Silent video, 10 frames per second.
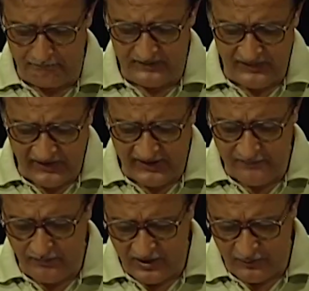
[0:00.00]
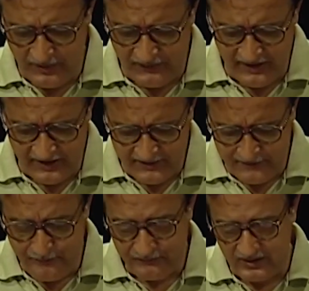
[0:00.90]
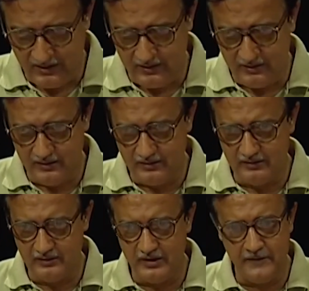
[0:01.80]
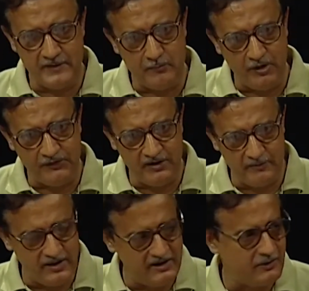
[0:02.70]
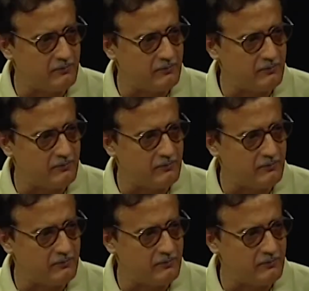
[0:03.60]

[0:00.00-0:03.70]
The second part was that if the Boxer rebellion